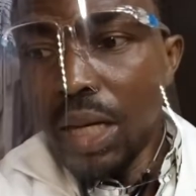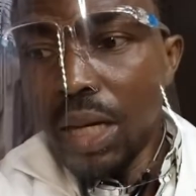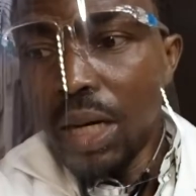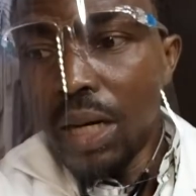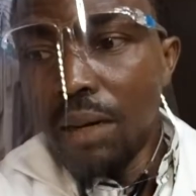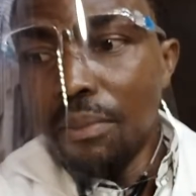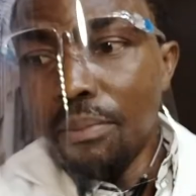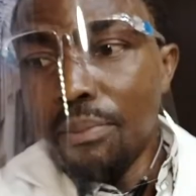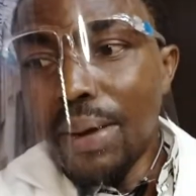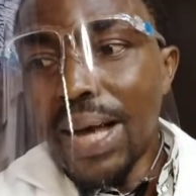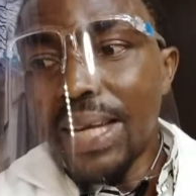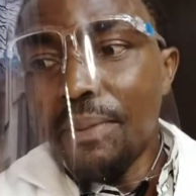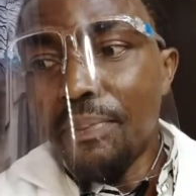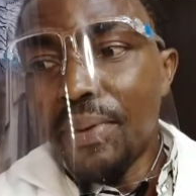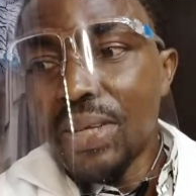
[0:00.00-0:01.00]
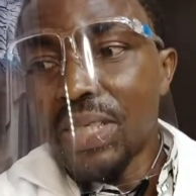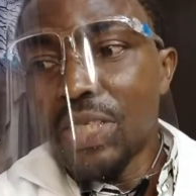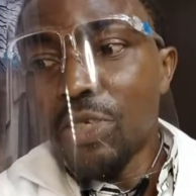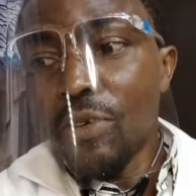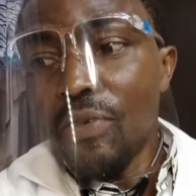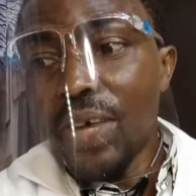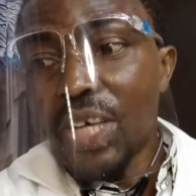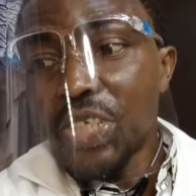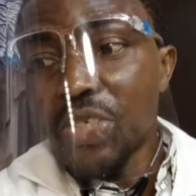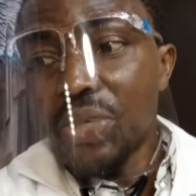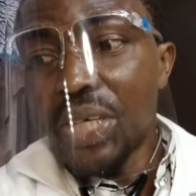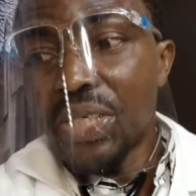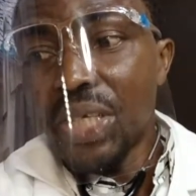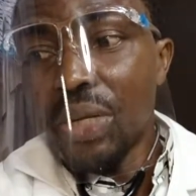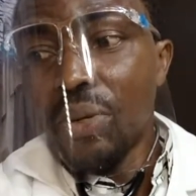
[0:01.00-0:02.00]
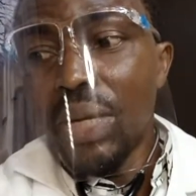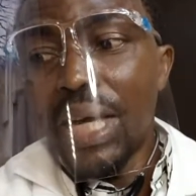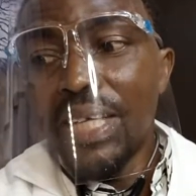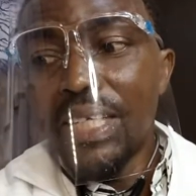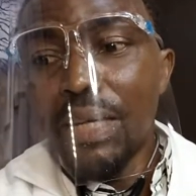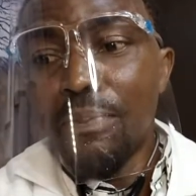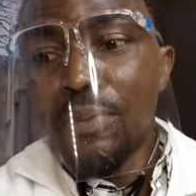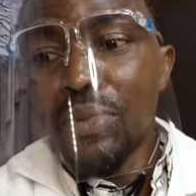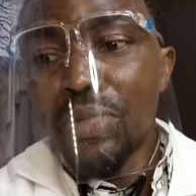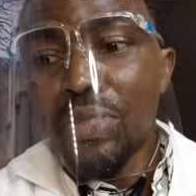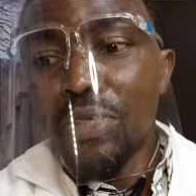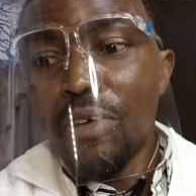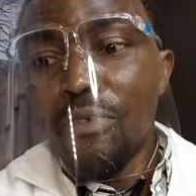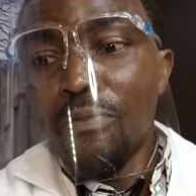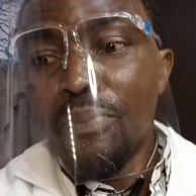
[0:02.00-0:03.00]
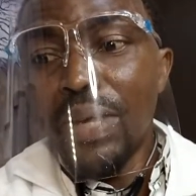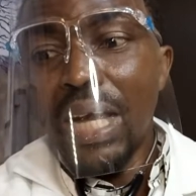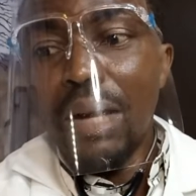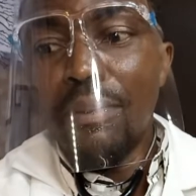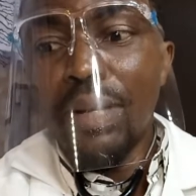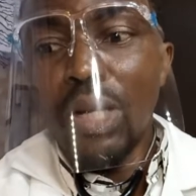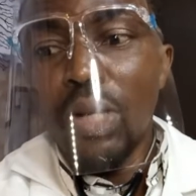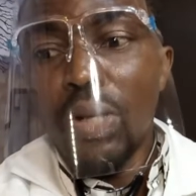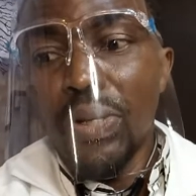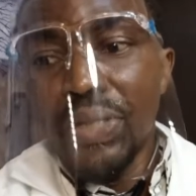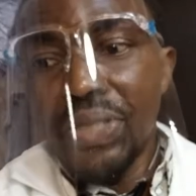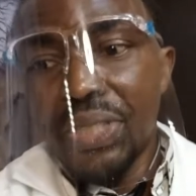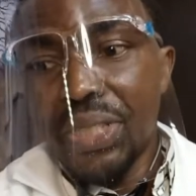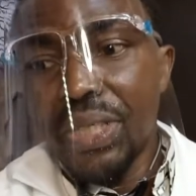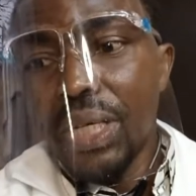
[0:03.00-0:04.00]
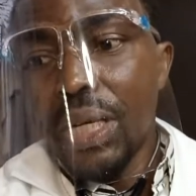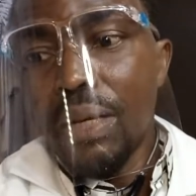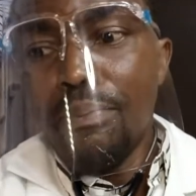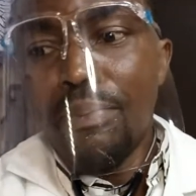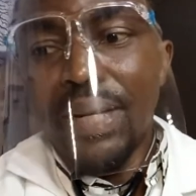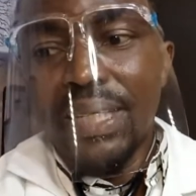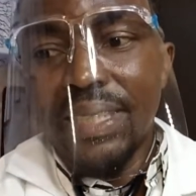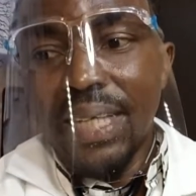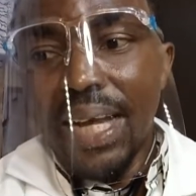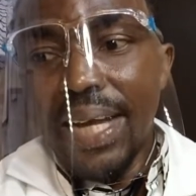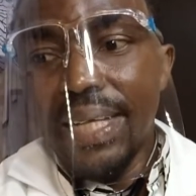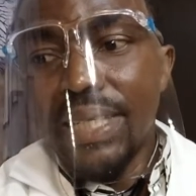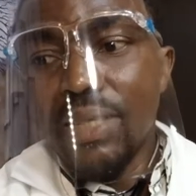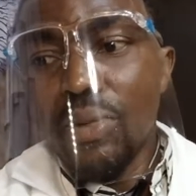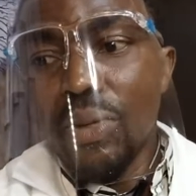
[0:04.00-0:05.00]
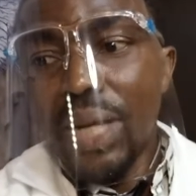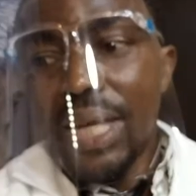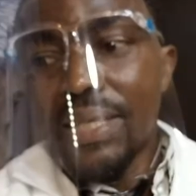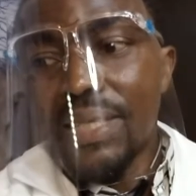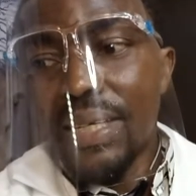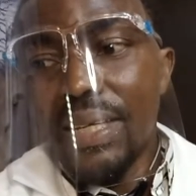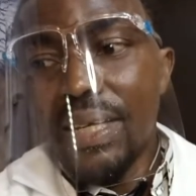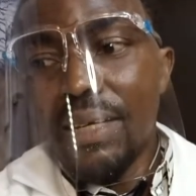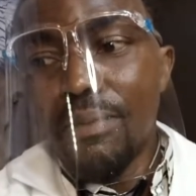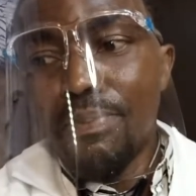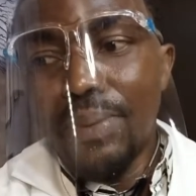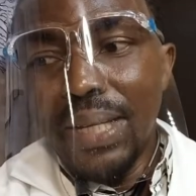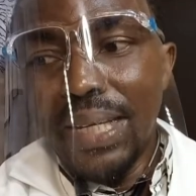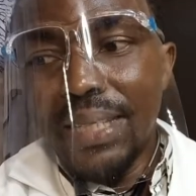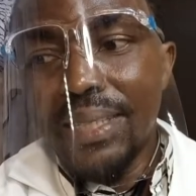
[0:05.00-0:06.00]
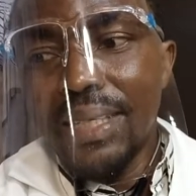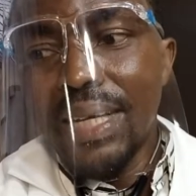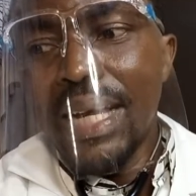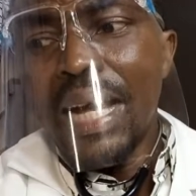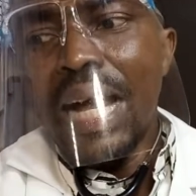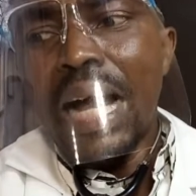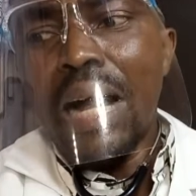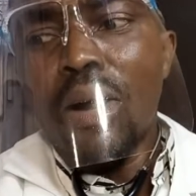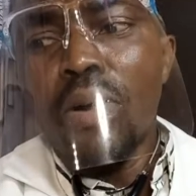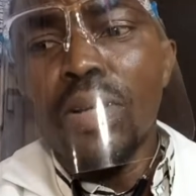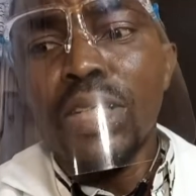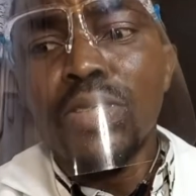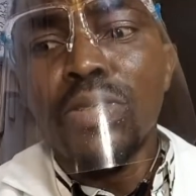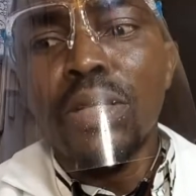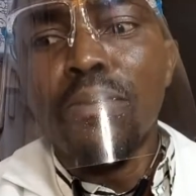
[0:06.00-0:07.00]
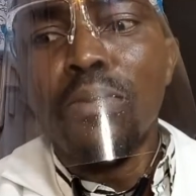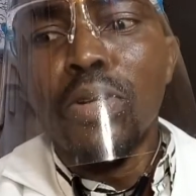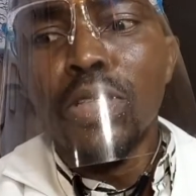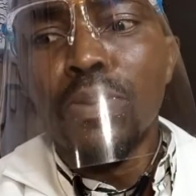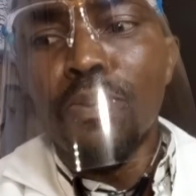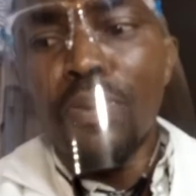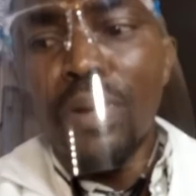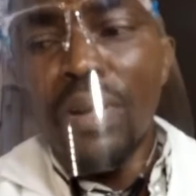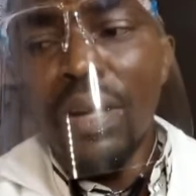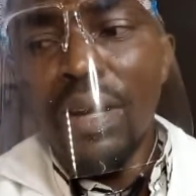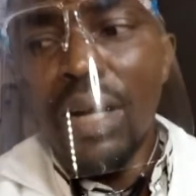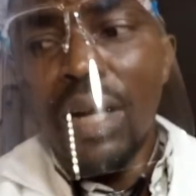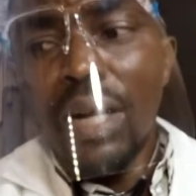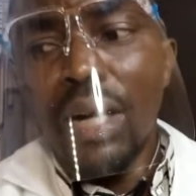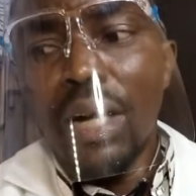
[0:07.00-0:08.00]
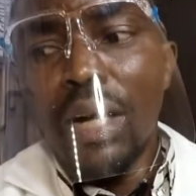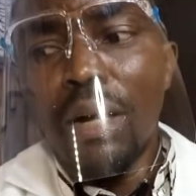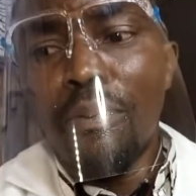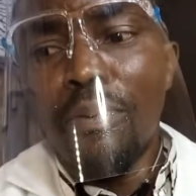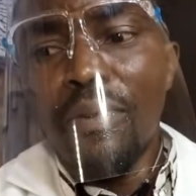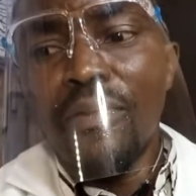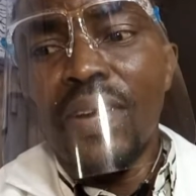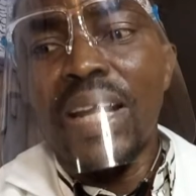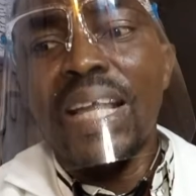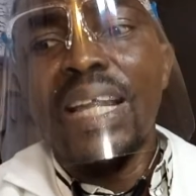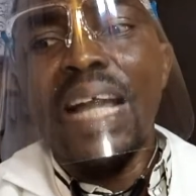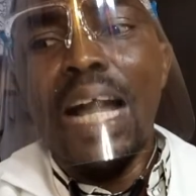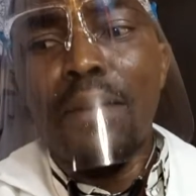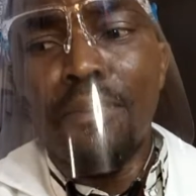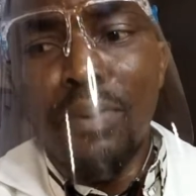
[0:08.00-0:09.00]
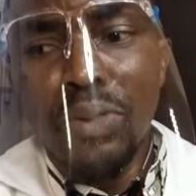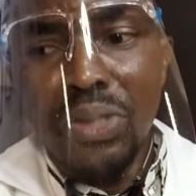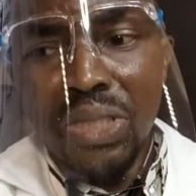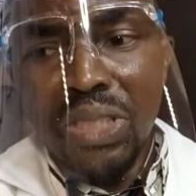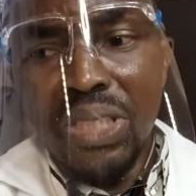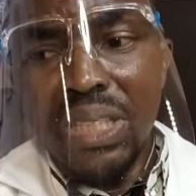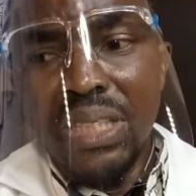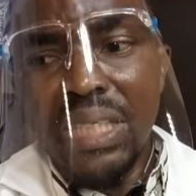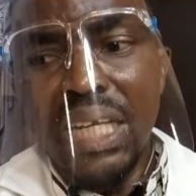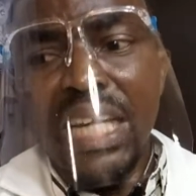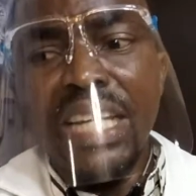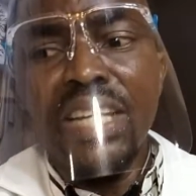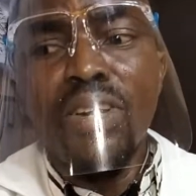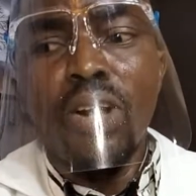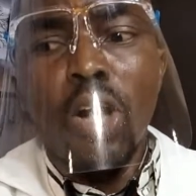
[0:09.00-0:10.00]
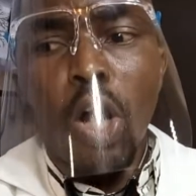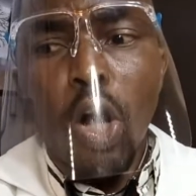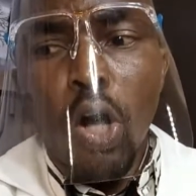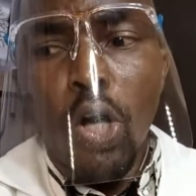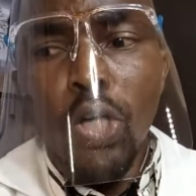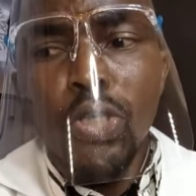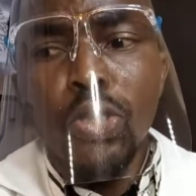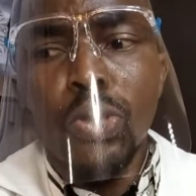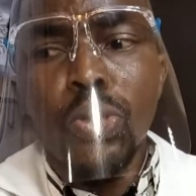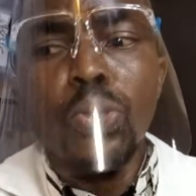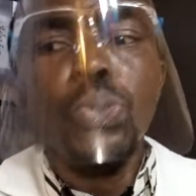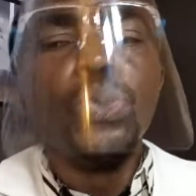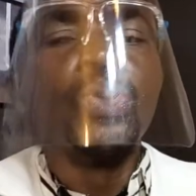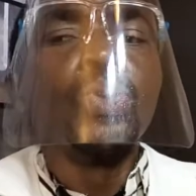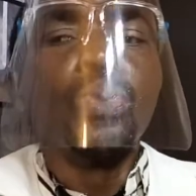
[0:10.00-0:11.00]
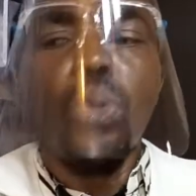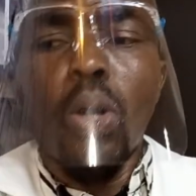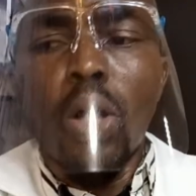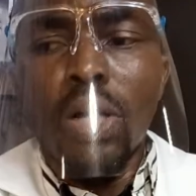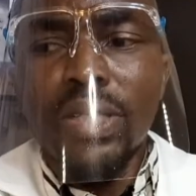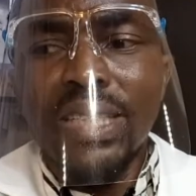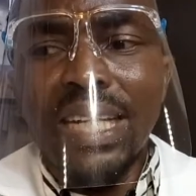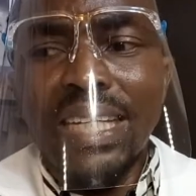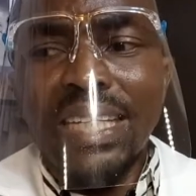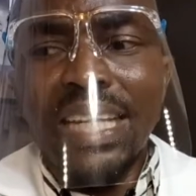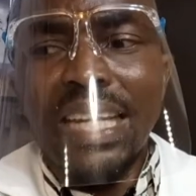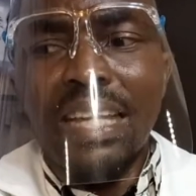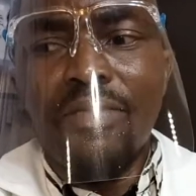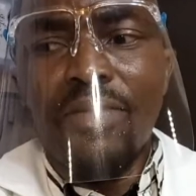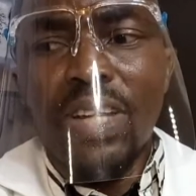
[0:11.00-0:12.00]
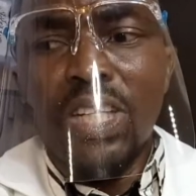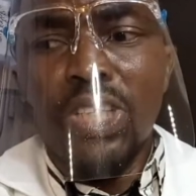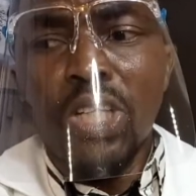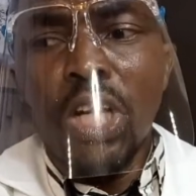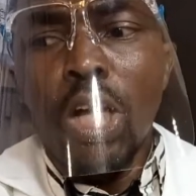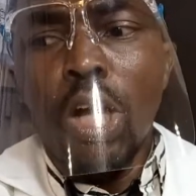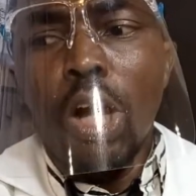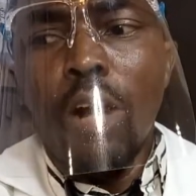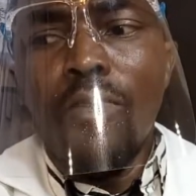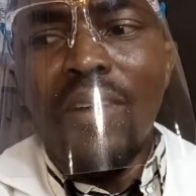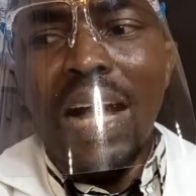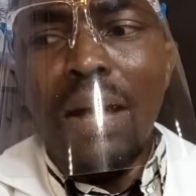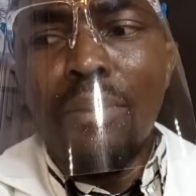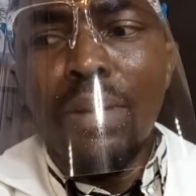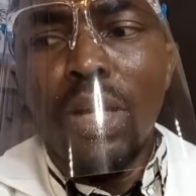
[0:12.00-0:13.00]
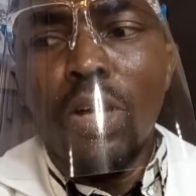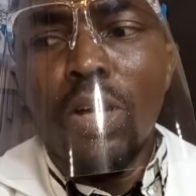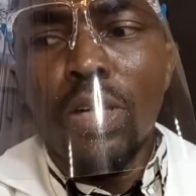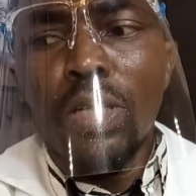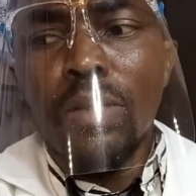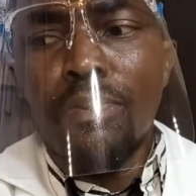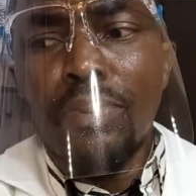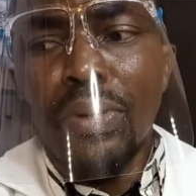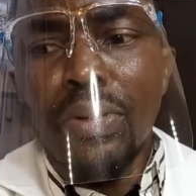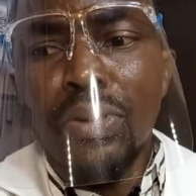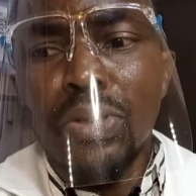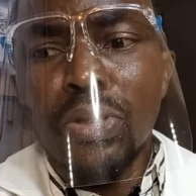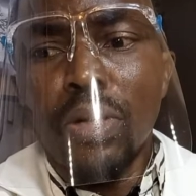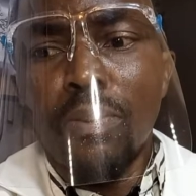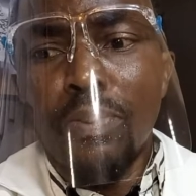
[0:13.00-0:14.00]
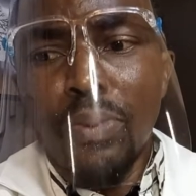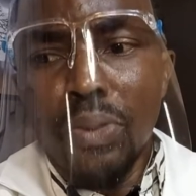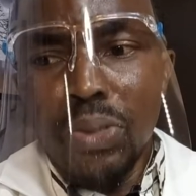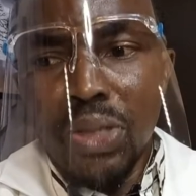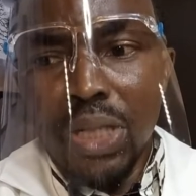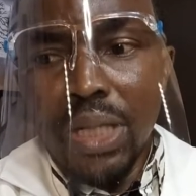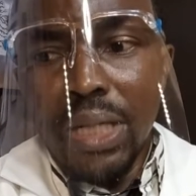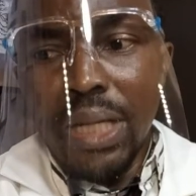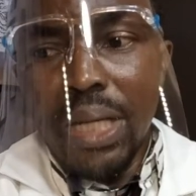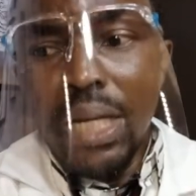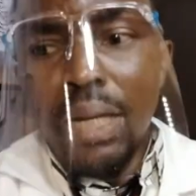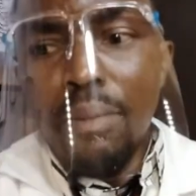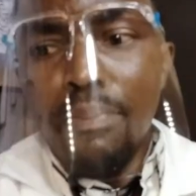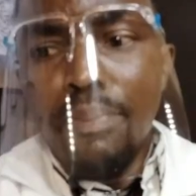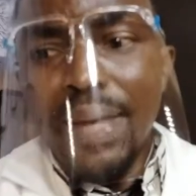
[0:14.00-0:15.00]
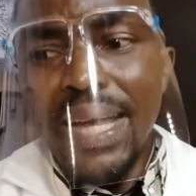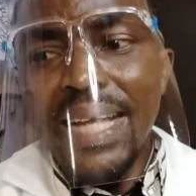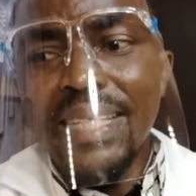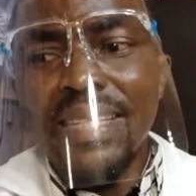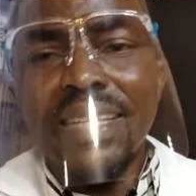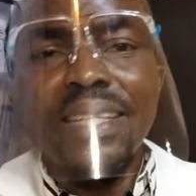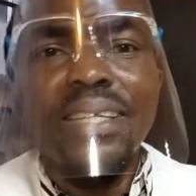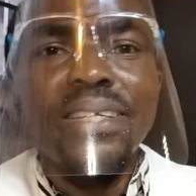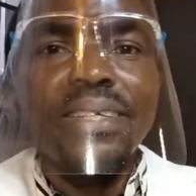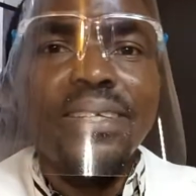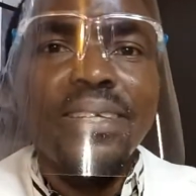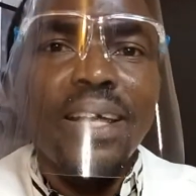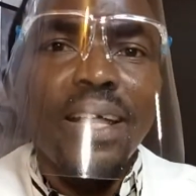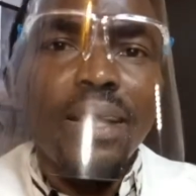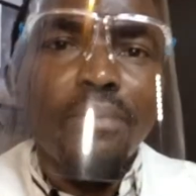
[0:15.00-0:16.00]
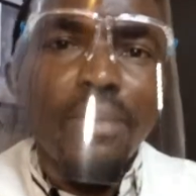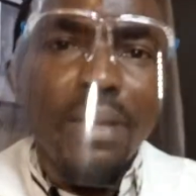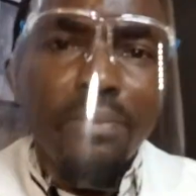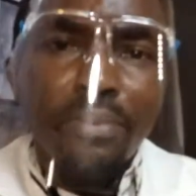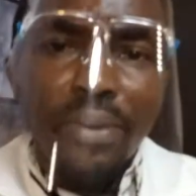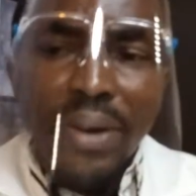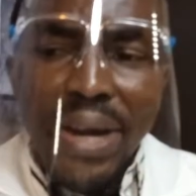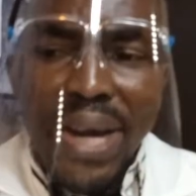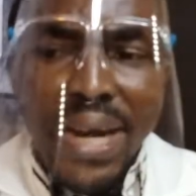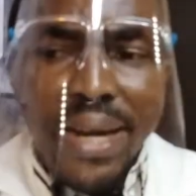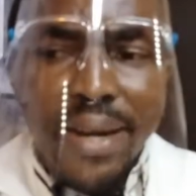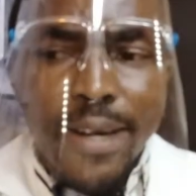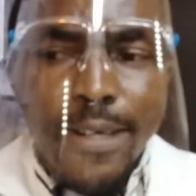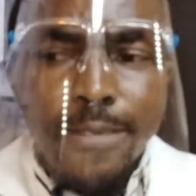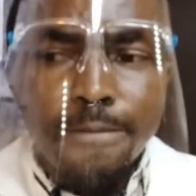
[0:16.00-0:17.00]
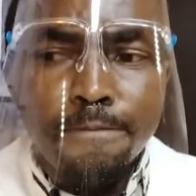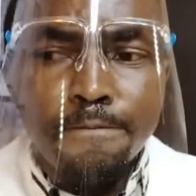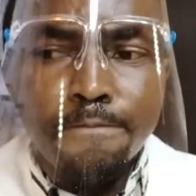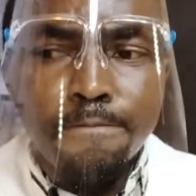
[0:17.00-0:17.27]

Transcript: by the presence of extracellular deposit of B-amyloid peptide known as senile plaques. According to the most prevailing hypothesis, AD occurs due to altered cleavage of amyloid precursor protein based in the cell membrane